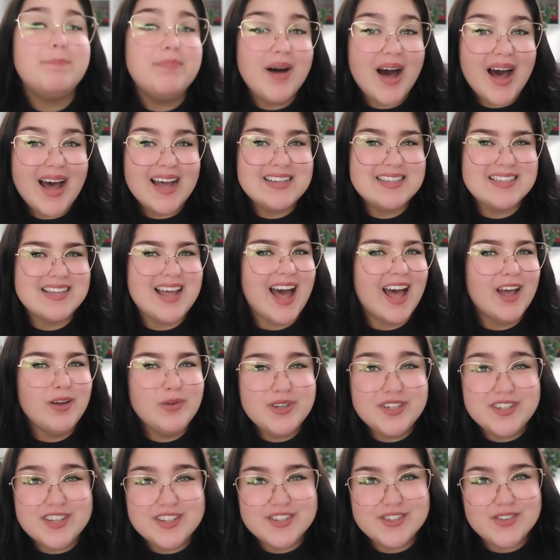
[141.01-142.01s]
But I
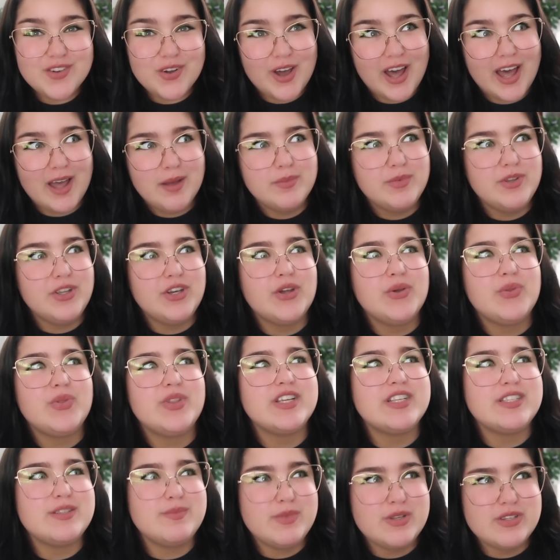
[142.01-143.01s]
would describe, you know,
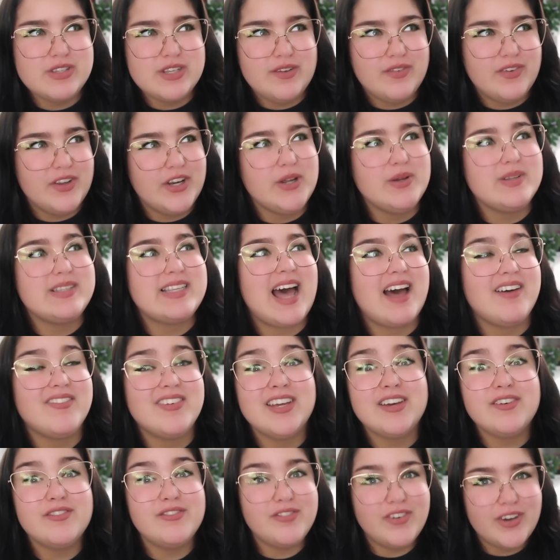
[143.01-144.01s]
this music video as
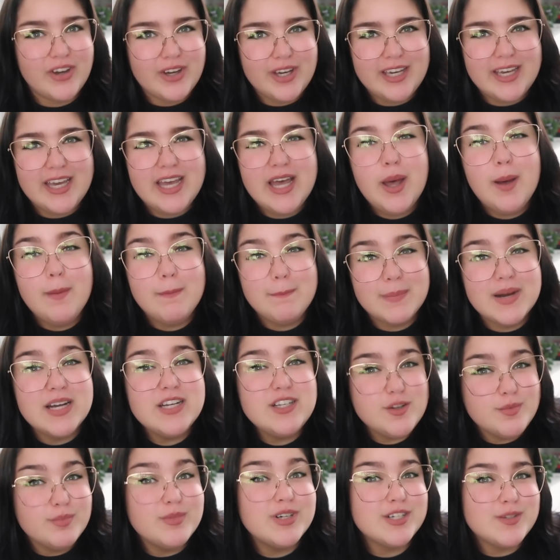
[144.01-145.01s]
having a very
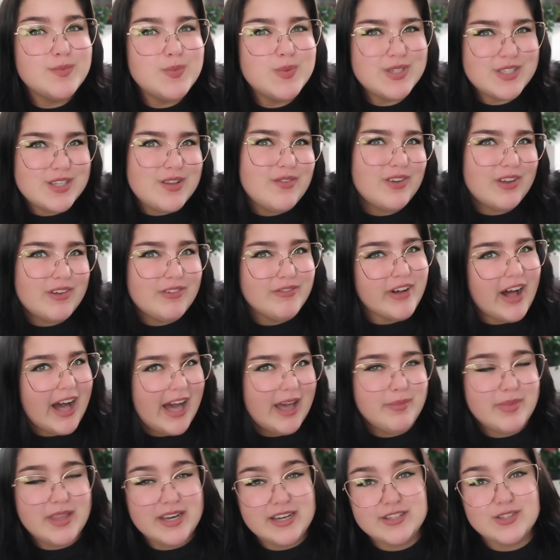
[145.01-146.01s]
much more specific
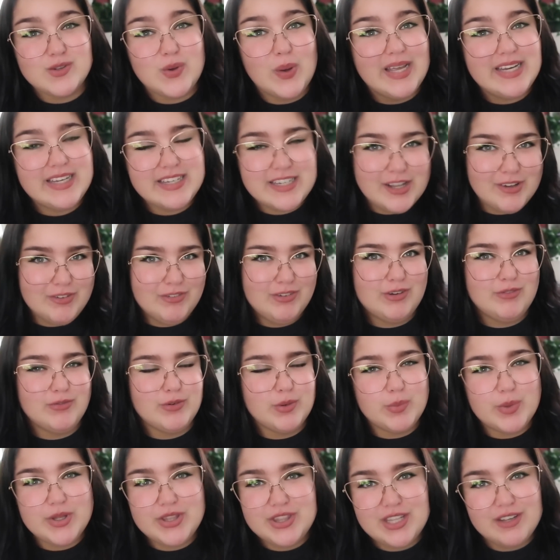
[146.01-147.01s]
vibe that is quite different
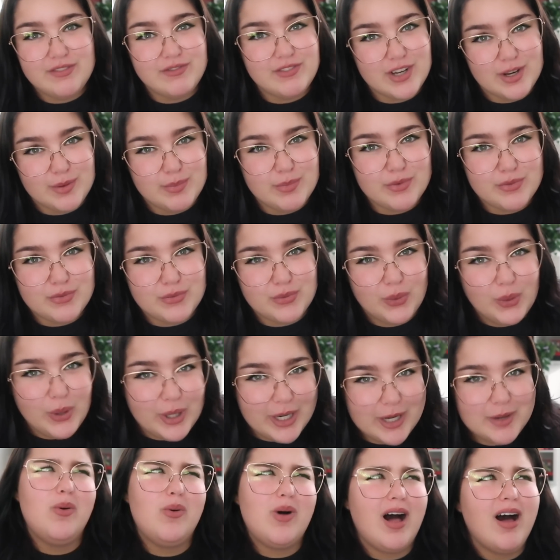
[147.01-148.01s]
from what they've done
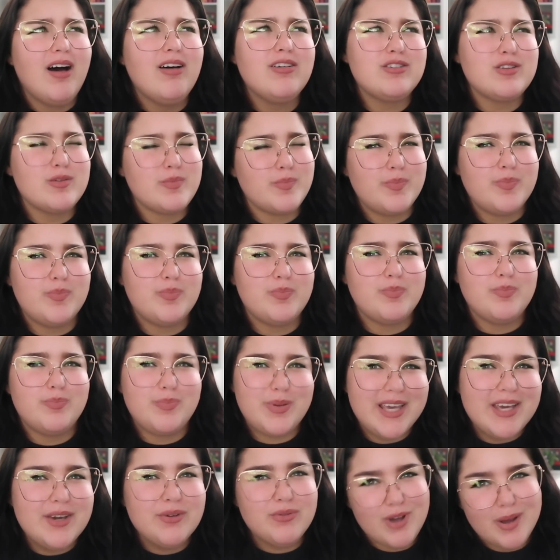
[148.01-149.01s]
before, while also
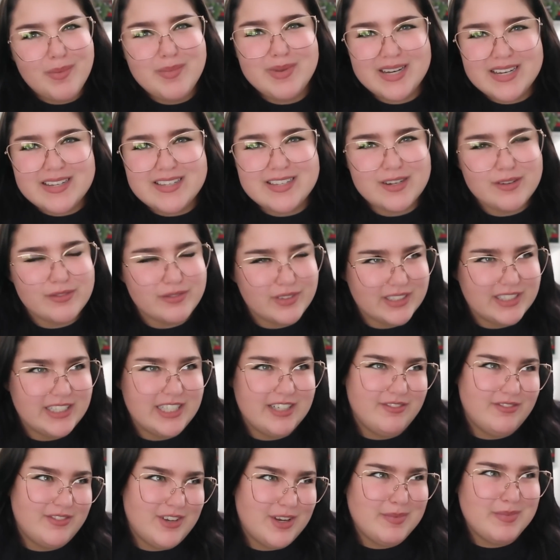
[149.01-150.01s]
being reminiscent of what
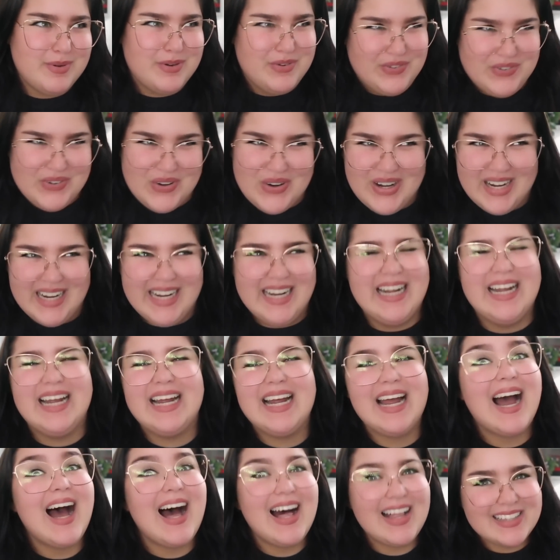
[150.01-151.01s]
they've done before.
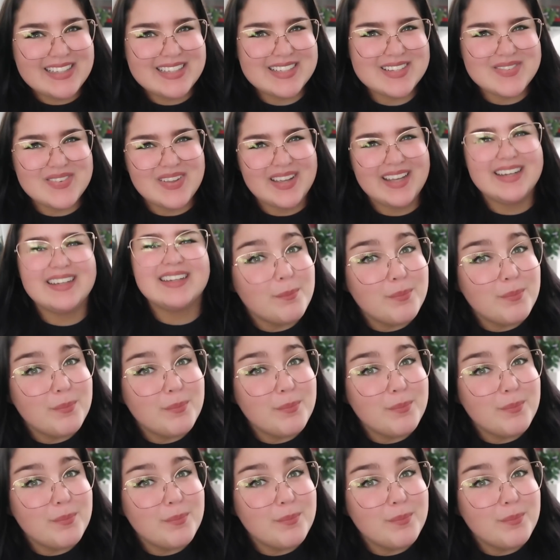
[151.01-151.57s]
I'll explain.